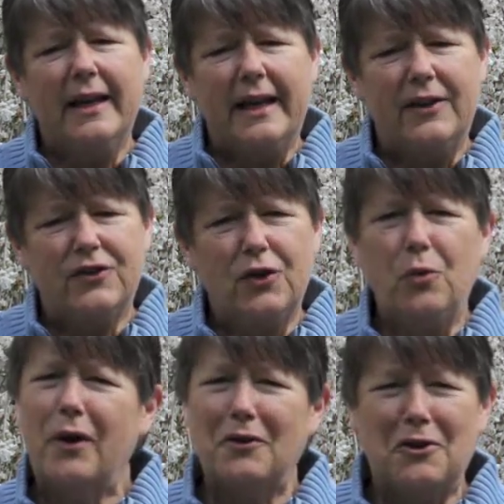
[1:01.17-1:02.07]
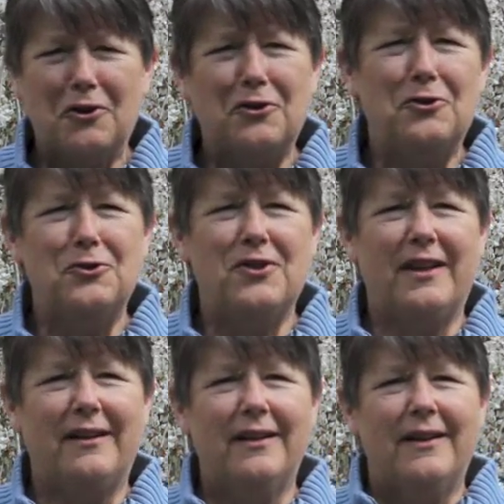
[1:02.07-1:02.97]
And so whether you're
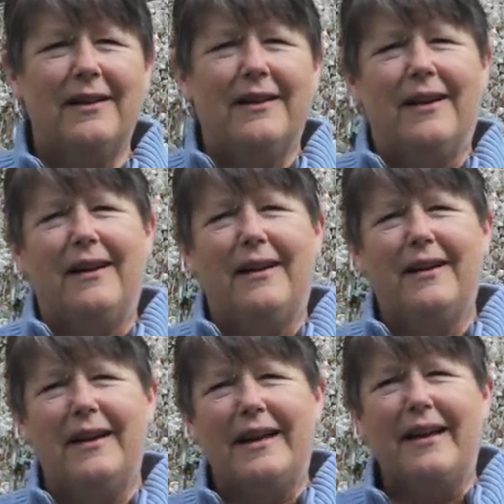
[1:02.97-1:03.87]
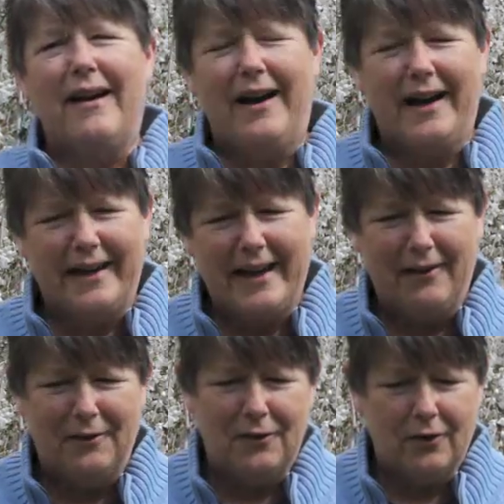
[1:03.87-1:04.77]
using an
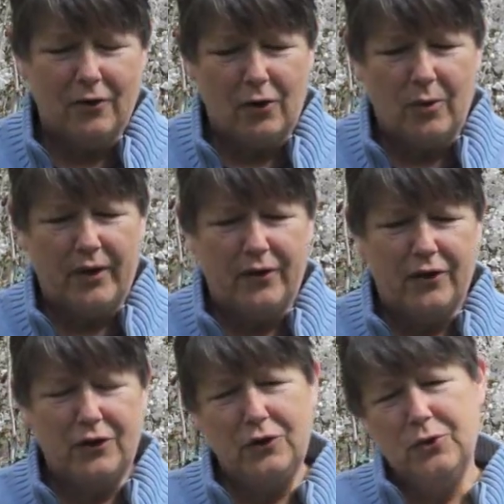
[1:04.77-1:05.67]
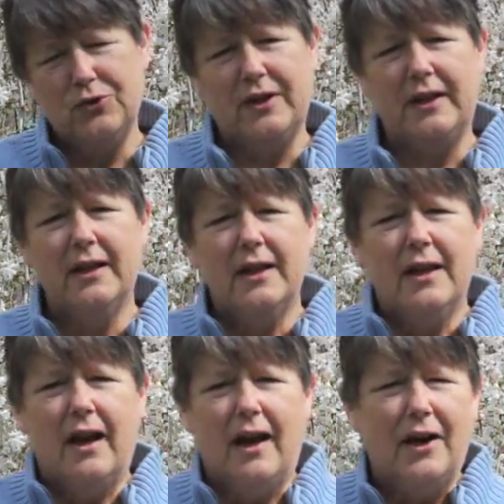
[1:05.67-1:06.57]
iCalendar or whether you're using
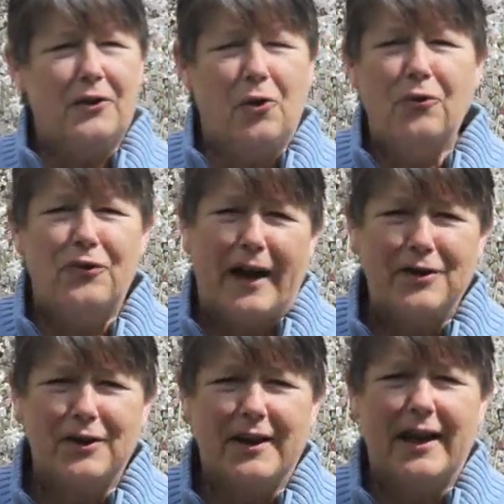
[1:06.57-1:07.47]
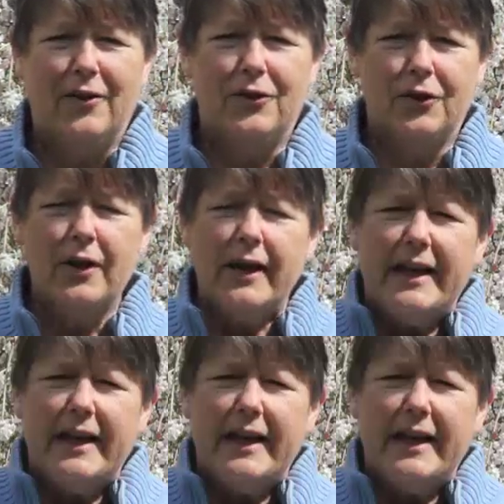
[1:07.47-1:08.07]
an old-fashioned calendar,